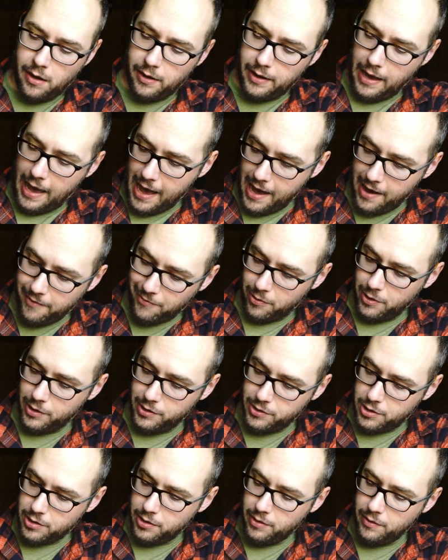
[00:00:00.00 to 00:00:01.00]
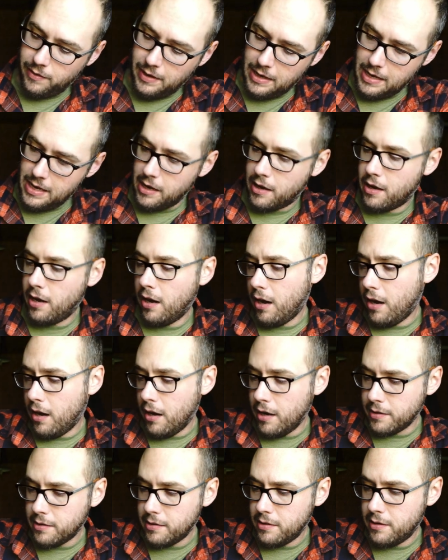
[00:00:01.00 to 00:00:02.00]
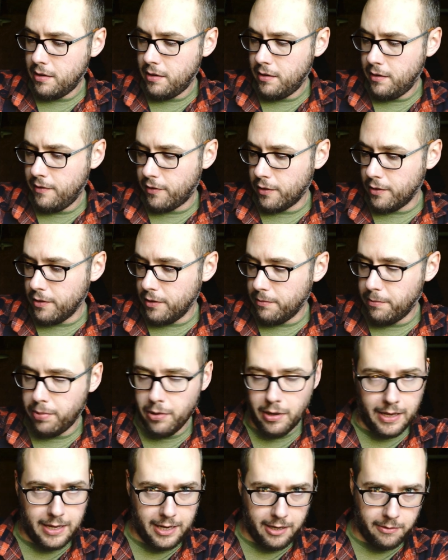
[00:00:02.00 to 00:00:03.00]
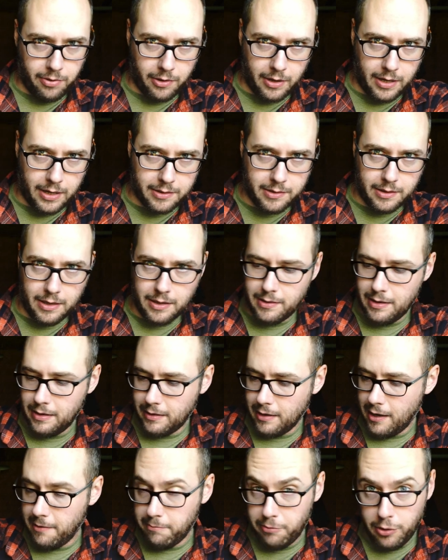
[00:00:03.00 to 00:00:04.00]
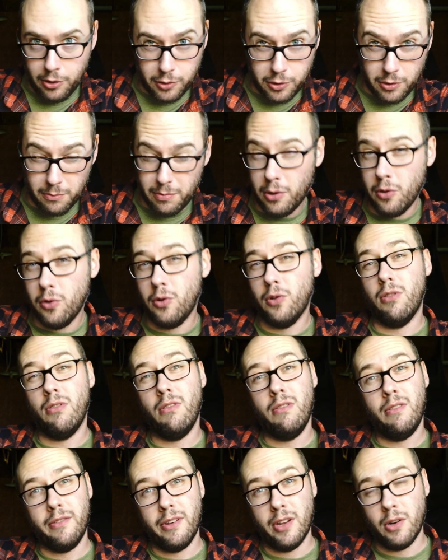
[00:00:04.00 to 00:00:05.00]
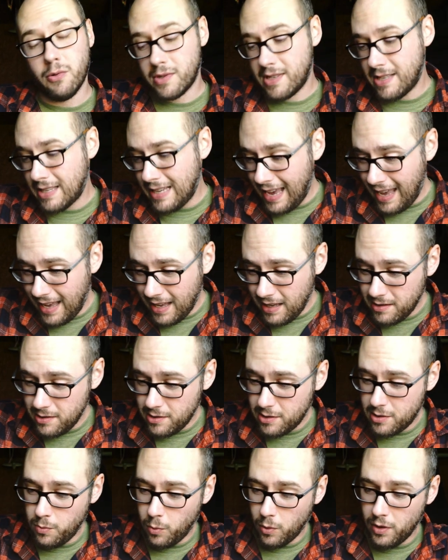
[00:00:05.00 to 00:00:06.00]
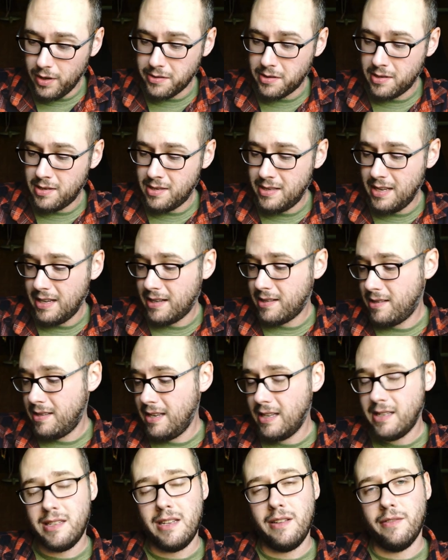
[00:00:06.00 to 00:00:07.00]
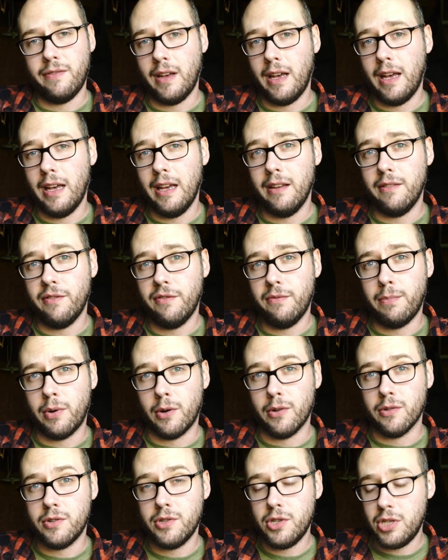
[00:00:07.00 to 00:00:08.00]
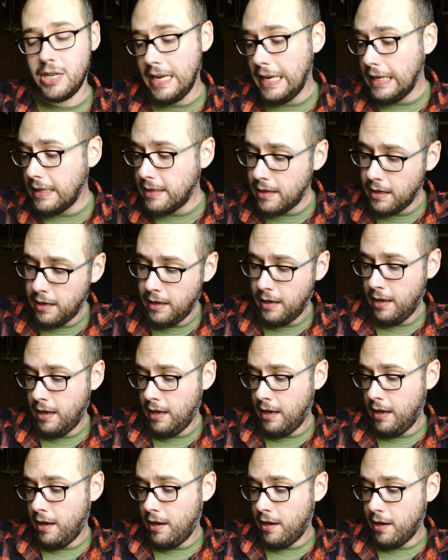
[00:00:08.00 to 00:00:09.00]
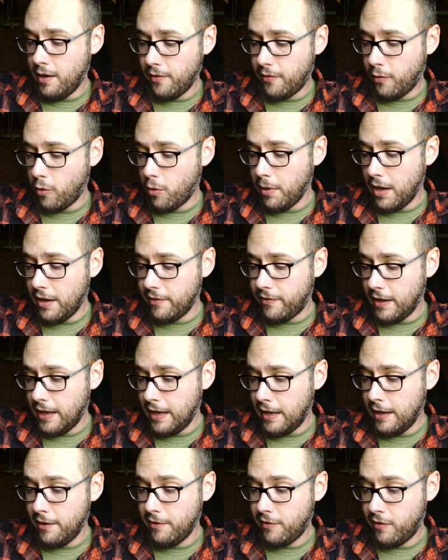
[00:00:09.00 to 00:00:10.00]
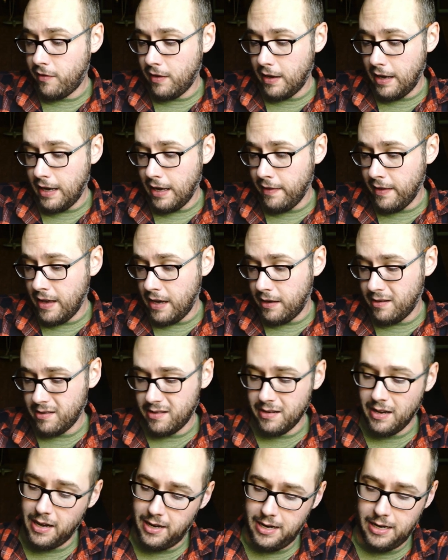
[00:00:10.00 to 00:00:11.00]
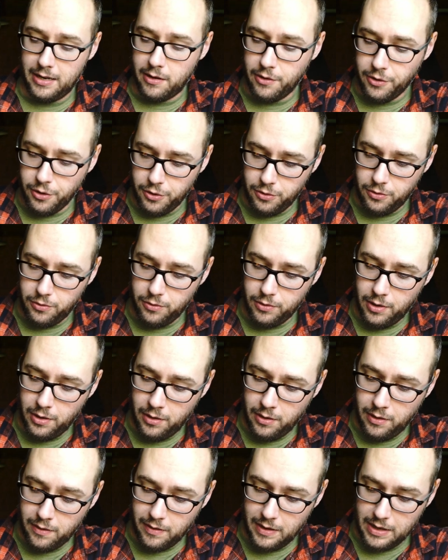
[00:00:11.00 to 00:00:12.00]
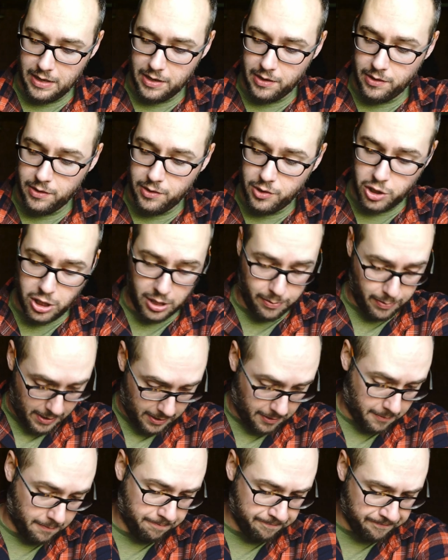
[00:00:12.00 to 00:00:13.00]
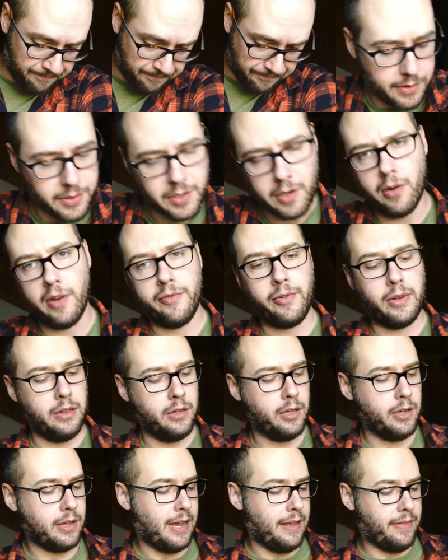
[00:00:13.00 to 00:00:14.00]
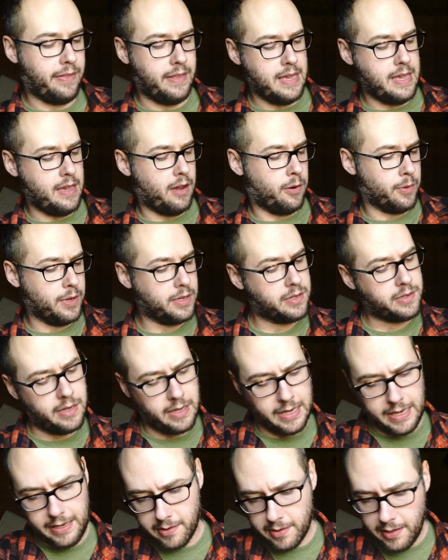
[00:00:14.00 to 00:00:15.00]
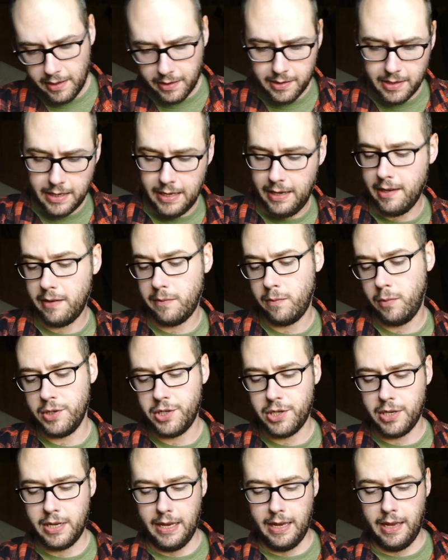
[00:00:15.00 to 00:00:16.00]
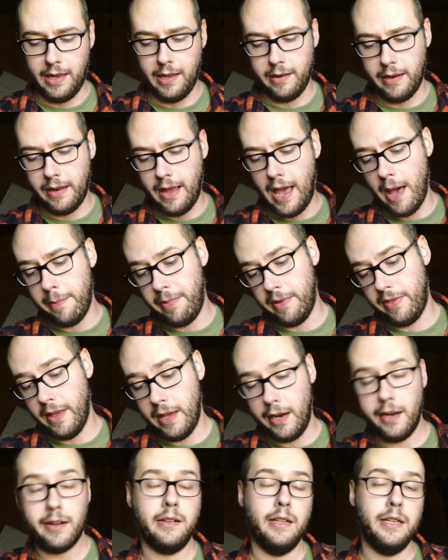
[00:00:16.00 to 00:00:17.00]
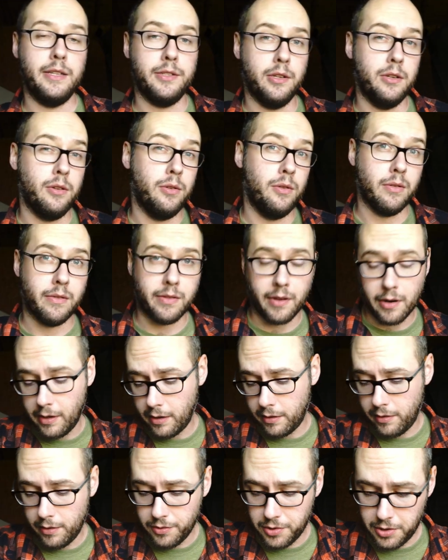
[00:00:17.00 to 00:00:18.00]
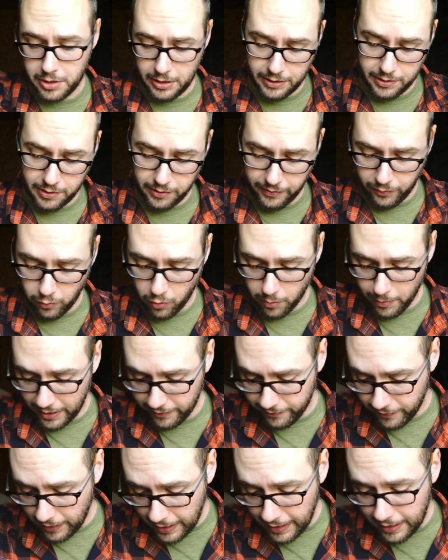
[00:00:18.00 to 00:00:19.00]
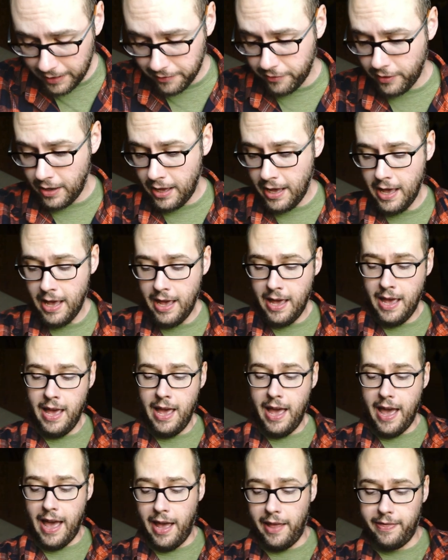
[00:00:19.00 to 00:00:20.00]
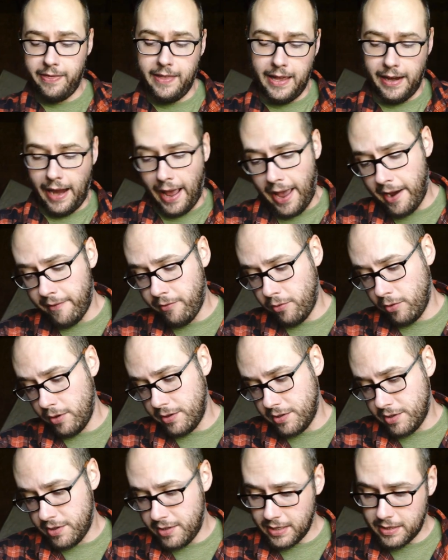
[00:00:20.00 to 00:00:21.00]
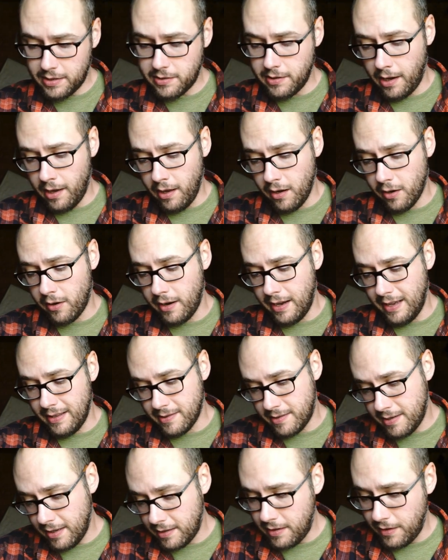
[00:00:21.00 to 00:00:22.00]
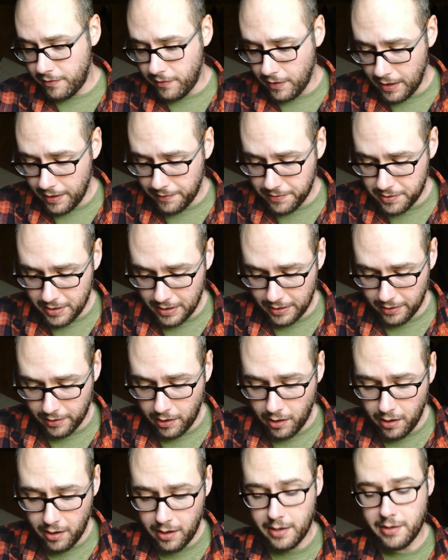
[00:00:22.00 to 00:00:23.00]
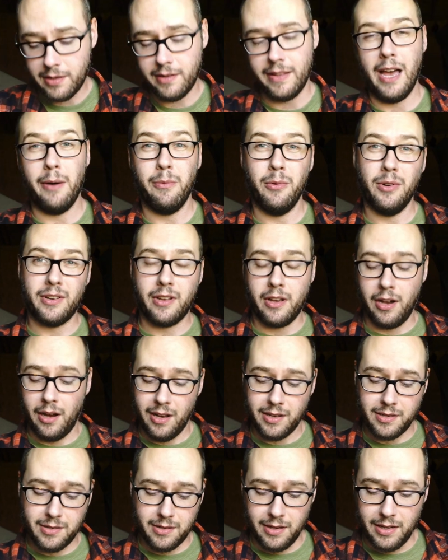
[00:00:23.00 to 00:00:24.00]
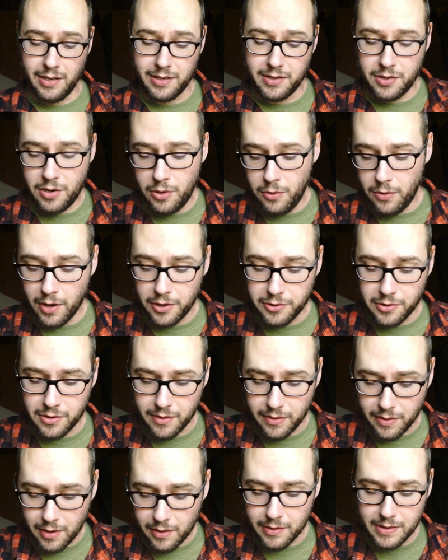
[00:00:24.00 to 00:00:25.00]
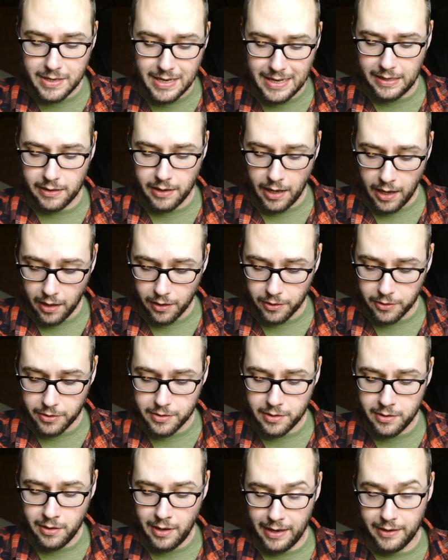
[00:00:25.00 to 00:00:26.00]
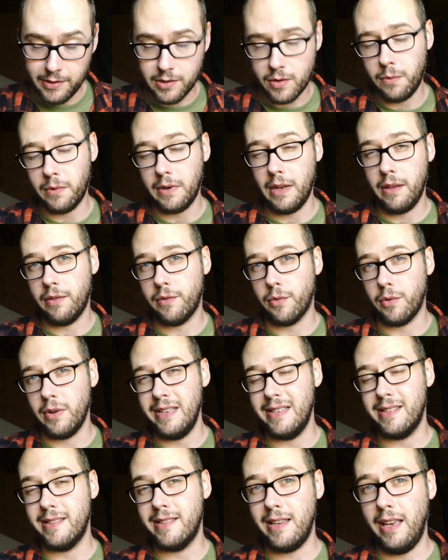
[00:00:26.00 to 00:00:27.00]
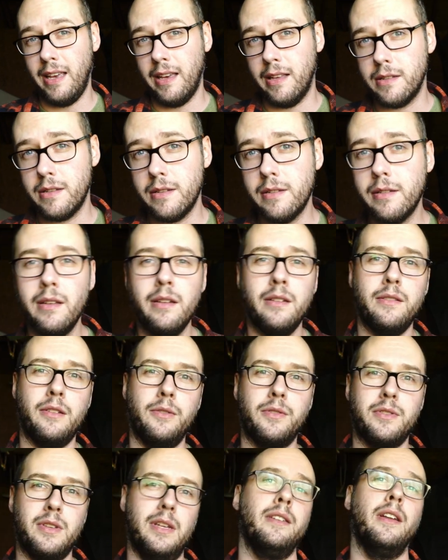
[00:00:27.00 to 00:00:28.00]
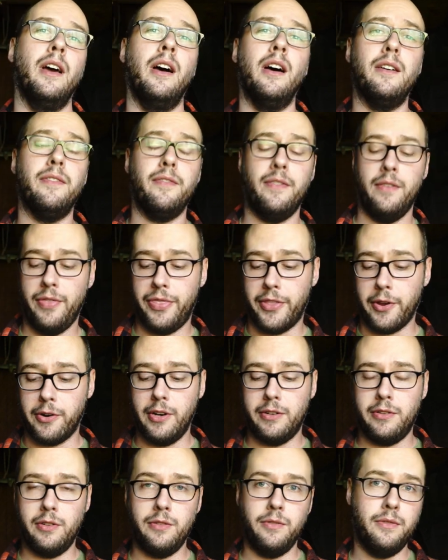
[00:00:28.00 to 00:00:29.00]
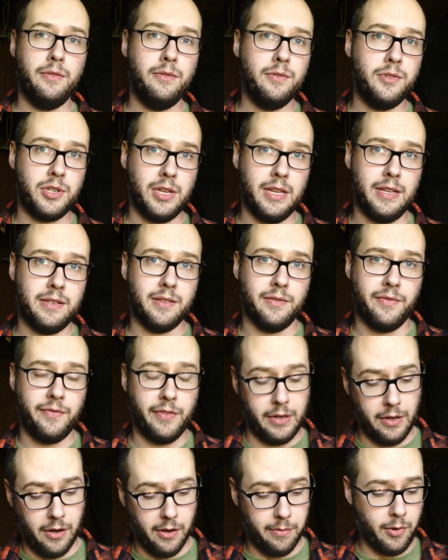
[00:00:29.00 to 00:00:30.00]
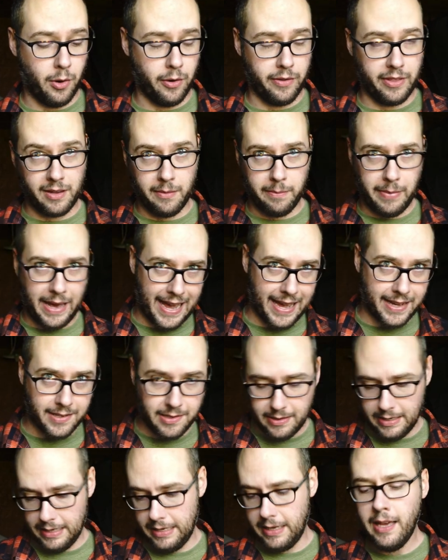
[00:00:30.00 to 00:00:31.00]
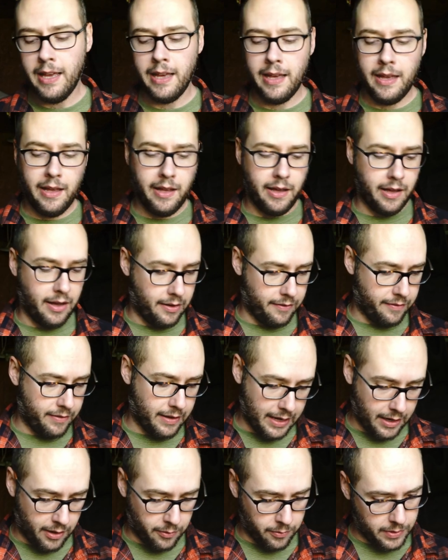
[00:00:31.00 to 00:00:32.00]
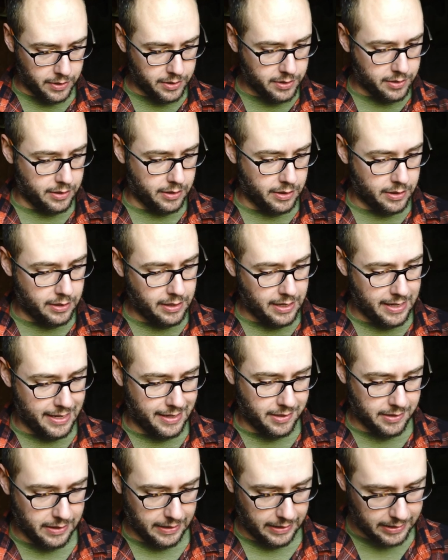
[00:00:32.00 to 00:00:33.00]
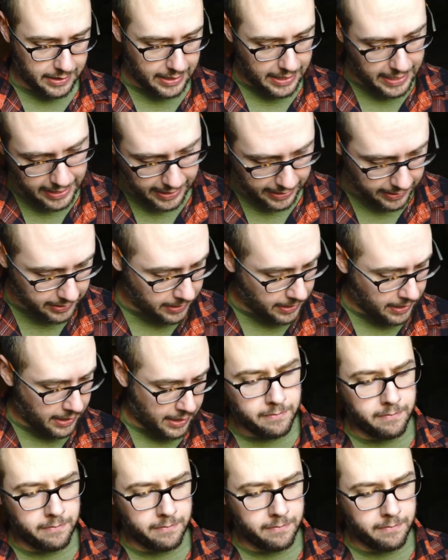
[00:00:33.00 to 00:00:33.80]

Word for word: On average, the cost for plain processing, not push or pull, no scans, was 665 per sheet of 4x5, and that does not include the shipping. So if we look at the Arista E6 kit, which can hypothetically do 32 sheets of 4x5, at that average $6.65 cost, that would cost us $213.23 to send off 32 sheets of film or the capacity of that Arista E6 kit.